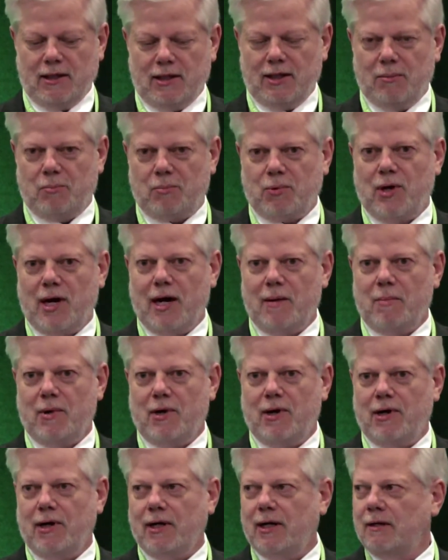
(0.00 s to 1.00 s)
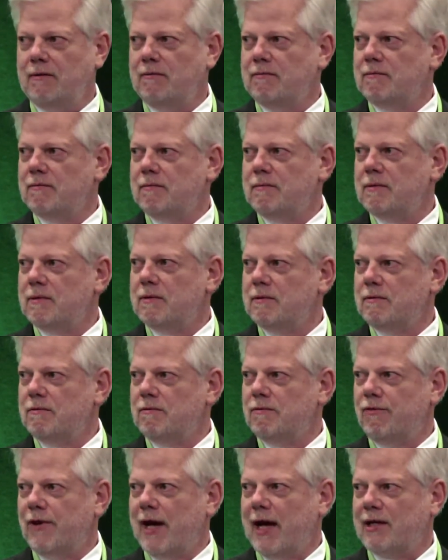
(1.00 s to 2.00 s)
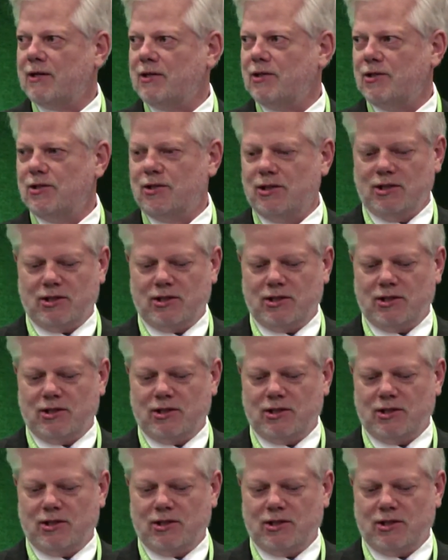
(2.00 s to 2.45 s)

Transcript: the primary factors.